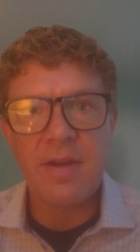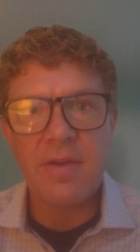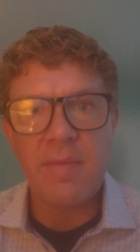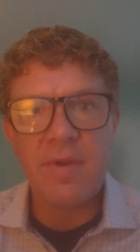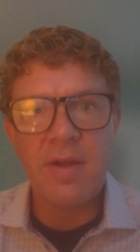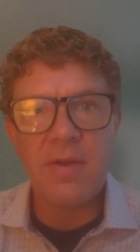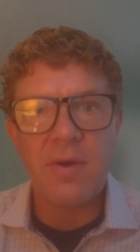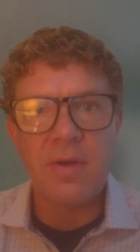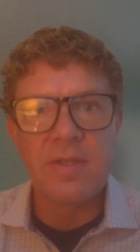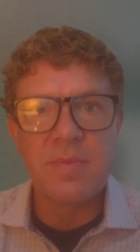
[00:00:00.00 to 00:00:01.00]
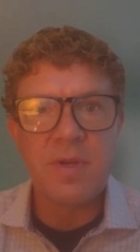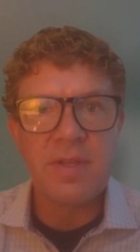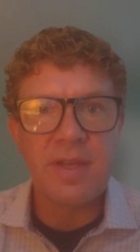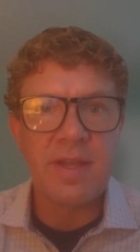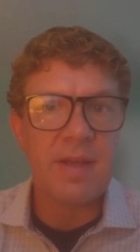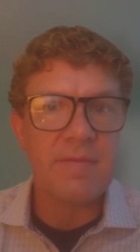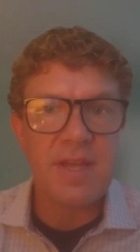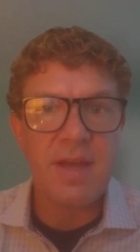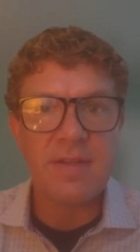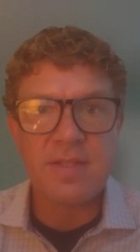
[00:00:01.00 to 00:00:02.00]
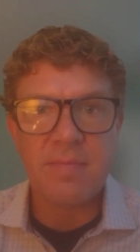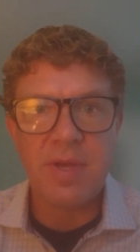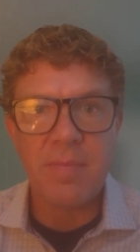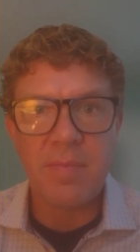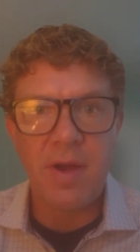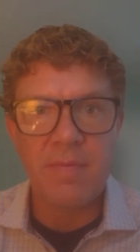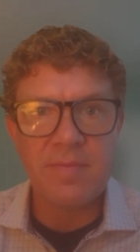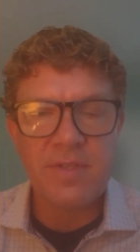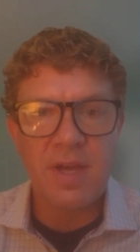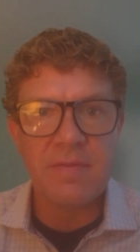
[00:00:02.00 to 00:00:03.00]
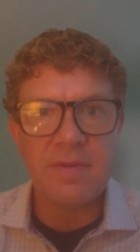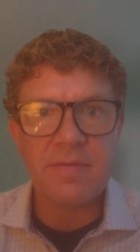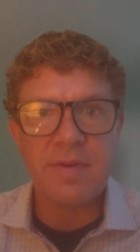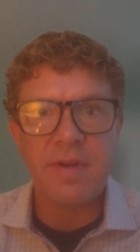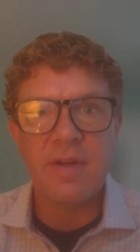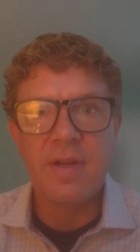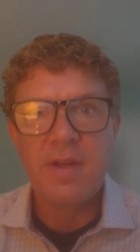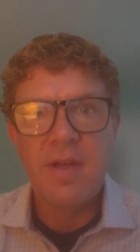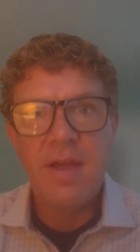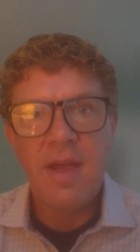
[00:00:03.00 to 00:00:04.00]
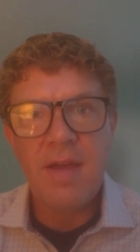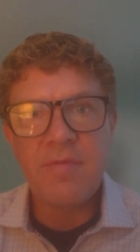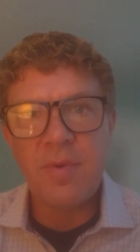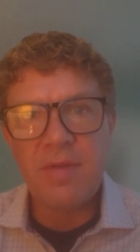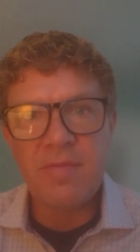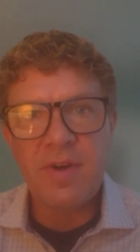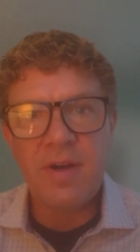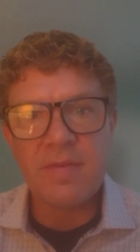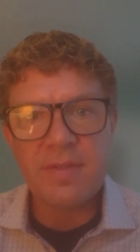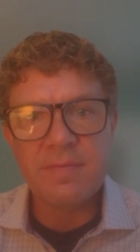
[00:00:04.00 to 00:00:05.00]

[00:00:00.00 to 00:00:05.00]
I mean, our goal is really, like I've said, is to be a problem solver for everyone involved.